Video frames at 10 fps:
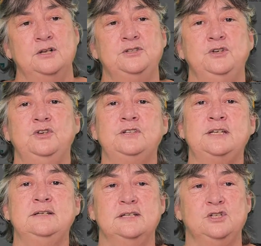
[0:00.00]
So
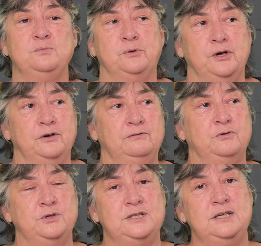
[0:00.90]
using Digibro
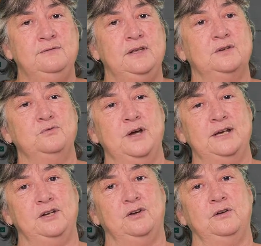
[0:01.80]
for TV and
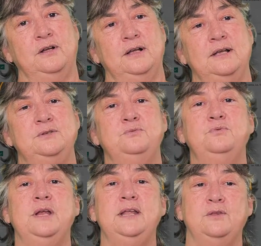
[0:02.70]
radio is
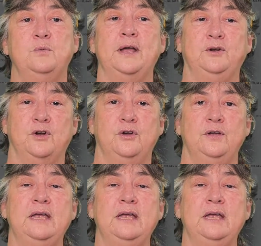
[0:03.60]
really the way to go,